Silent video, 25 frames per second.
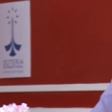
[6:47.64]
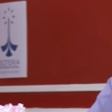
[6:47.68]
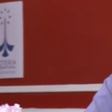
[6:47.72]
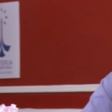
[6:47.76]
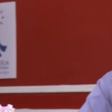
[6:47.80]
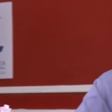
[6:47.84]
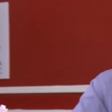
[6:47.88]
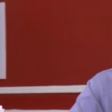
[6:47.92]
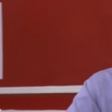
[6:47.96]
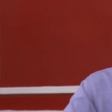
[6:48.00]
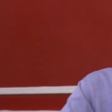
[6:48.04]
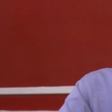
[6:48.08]
in
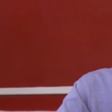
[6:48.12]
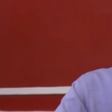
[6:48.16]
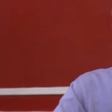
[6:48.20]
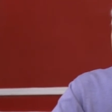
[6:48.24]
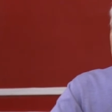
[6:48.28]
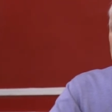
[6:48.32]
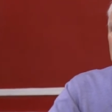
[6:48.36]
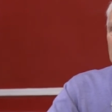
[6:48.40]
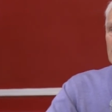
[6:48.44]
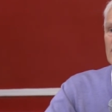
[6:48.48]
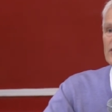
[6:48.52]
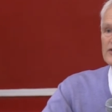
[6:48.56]
order to
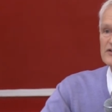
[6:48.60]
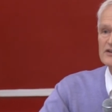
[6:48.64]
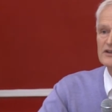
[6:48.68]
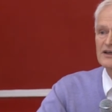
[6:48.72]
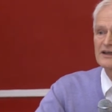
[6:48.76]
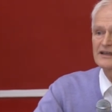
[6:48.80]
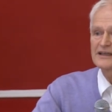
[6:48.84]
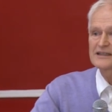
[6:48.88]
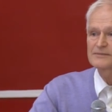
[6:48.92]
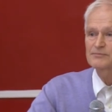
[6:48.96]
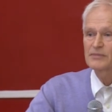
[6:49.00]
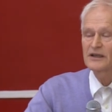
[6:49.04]
give a
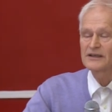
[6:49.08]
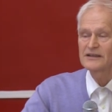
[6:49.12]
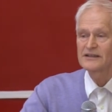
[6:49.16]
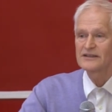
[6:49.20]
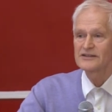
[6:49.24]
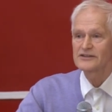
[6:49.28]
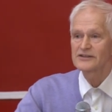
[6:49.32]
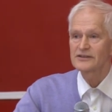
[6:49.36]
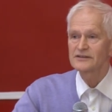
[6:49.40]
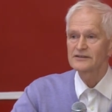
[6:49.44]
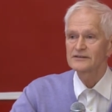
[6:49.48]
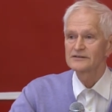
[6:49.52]
logical
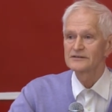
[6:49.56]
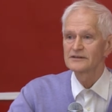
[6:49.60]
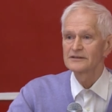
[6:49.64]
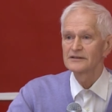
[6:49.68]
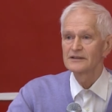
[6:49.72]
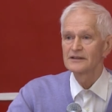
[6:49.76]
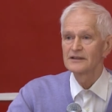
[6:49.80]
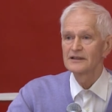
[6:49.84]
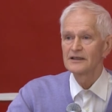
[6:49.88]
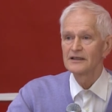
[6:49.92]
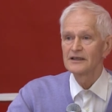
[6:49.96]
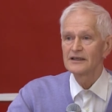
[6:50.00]
explanation?
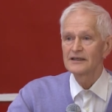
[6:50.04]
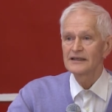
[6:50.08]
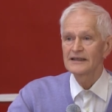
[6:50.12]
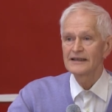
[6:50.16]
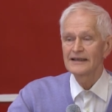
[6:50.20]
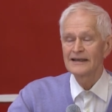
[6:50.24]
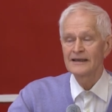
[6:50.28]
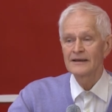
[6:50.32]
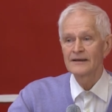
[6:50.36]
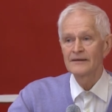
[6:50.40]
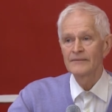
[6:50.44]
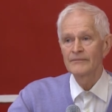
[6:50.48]

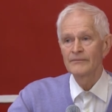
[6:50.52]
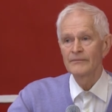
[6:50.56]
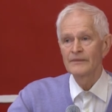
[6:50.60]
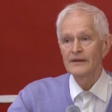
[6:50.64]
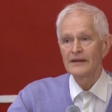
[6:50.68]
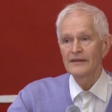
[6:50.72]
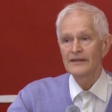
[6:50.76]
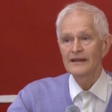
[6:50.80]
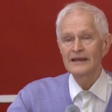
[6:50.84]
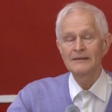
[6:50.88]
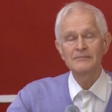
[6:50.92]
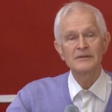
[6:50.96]

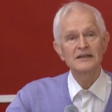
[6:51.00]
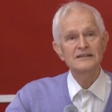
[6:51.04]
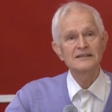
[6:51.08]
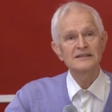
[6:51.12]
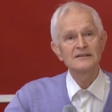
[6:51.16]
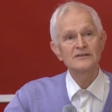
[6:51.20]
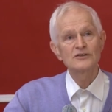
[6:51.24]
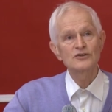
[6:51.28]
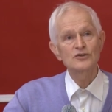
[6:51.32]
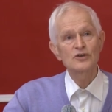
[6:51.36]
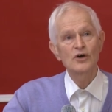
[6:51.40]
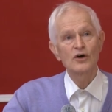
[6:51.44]
Then
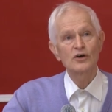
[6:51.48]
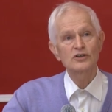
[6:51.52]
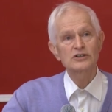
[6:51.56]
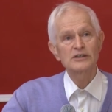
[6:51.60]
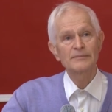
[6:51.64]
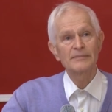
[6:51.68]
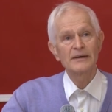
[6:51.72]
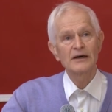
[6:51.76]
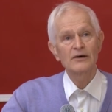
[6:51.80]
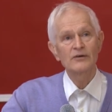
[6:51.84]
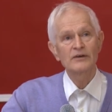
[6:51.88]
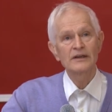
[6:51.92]
Martinus talks
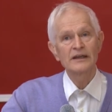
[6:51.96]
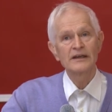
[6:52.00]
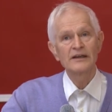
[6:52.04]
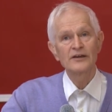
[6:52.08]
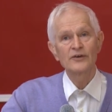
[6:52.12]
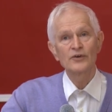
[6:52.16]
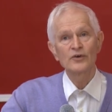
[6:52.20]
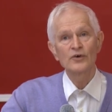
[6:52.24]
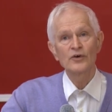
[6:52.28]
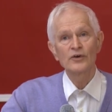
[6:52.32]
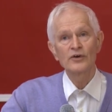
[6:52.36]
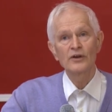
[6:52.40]
about an
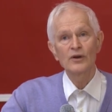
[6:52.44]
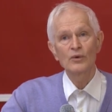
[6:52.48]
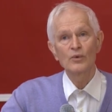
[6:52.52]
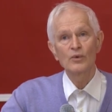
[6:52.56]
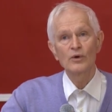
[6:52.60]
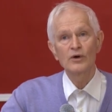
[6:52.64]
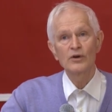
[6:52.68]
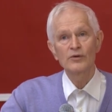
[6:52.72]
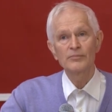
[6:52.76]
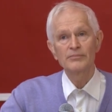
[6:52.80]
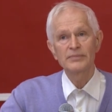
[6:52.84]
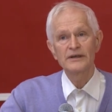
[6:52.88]
eternal
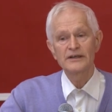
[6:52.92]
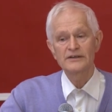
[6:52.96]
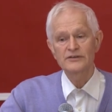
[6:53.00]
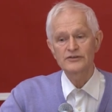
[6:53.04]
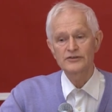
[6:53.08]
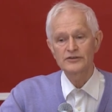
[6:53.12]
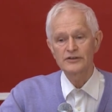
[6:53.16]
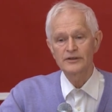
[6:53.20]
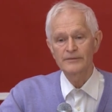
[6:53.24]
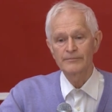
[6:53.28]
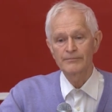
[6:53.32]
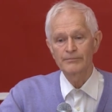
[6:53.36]
world
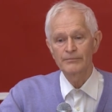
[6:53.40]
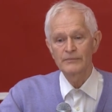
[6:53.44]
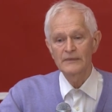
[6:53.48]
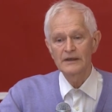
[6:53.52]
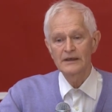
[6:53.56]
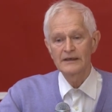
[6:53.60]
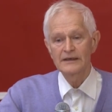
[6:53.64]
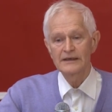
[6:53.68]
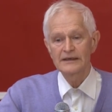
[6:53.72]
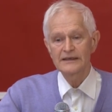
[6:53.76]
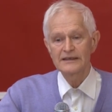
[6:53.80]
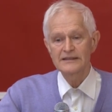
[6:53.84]
picture.
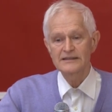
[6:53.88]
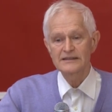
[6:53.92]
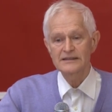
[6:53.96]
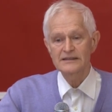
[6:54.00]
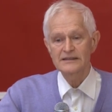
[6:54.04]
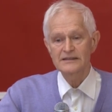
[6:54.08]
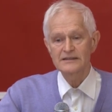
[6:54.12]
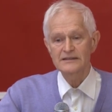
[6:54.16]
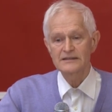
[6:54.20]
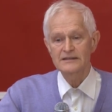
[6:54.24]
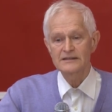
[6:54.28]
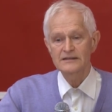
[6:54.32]
He
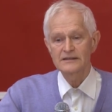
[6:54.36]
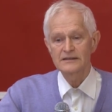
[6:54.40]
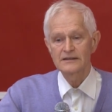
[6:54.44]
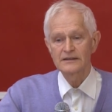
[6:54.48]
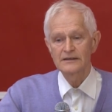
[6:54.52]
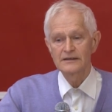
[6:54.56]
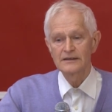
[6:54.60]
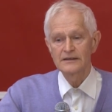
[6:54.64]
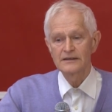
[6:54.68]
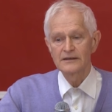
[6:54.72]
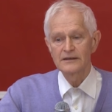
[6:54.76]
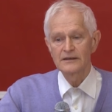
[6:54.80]
says,
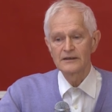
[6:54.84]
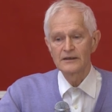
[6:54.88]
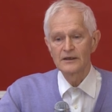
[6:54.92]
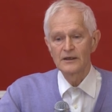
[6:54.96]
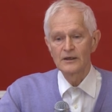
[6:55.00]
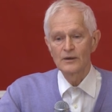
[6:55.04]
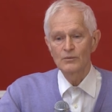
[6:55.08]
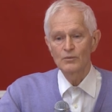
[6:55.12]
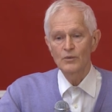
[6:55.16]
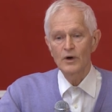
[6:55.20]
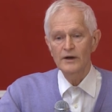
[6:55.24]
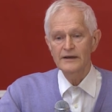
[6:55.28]

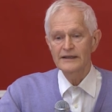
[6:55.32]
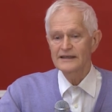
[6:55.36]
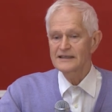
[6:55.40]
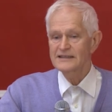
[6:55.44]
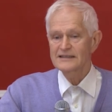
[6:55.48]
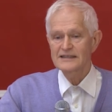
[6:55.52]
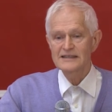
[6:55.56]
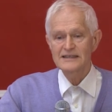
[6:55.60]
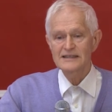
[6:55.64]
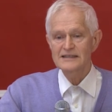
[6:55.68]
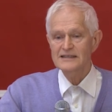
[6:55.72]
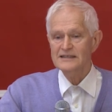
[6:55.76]
what
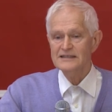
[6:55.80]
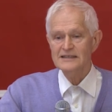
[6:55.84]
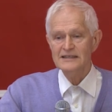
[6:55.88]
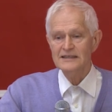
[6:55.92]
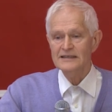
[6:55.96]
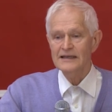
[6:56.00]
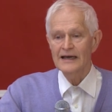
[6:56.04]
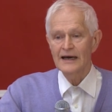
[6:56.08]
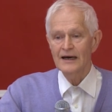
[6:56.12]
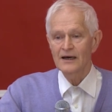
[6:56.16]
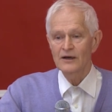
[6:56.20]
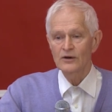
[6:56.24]
exists
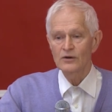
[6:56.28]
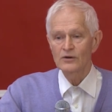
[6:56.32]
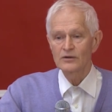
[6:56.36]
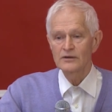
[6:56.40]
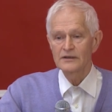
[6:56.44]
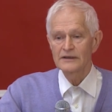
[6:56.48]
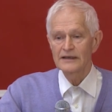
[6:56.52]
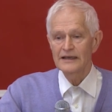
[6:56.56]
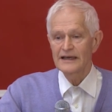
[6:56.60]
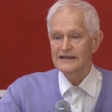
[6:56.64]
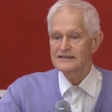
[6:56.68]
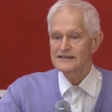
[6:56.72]

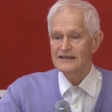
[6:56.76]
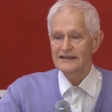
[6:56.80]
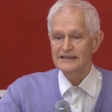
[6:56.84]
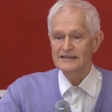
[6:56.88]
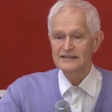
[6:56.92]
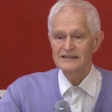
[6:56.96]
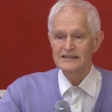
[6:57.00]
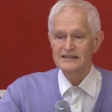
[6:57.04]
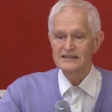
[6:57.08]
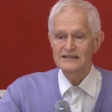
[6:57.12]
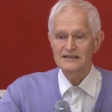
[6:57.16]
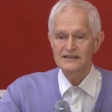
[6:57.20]
now has
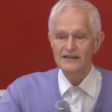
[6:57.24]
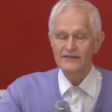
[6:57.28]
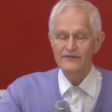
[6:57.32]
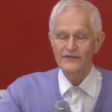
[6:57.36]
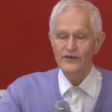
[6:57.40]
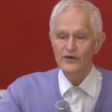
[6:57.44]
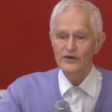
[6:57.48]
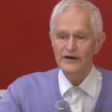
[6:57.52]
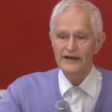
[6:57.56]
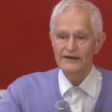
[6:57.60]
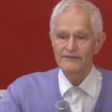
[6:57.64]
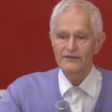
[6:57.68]
existed
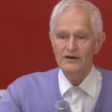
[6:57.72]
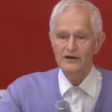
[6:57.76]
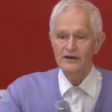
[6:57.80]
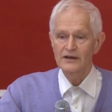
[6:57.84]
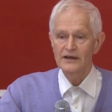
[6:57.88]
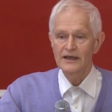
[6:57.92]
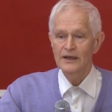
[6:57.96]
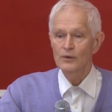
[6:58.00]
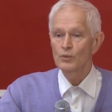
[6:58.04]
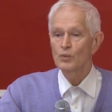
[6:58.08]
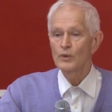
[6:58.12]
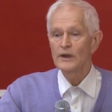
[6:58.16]
forever
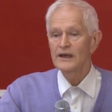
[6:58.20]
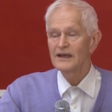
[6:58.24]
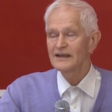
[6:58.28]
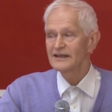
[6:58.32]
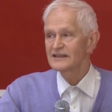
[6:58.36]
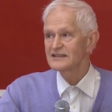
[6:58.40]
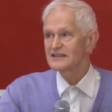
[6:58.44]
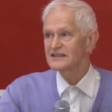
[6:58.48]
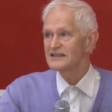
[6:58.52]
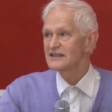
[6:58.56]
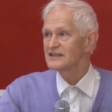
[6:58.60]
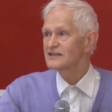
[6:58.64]
and will
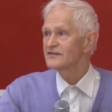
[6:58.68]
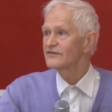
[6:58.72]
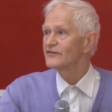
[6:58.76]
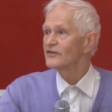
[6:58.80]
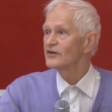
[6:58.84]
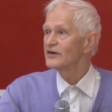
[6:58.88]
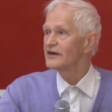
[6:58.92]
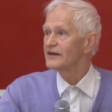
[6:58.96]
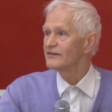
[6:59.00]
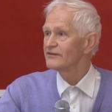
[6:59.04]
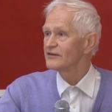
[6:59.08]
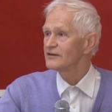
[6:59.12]
exist
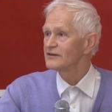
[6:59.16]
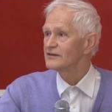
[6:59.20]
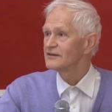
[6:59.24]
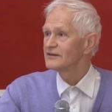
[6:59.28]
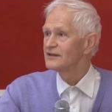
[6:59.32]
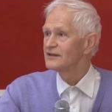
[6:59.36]
forever.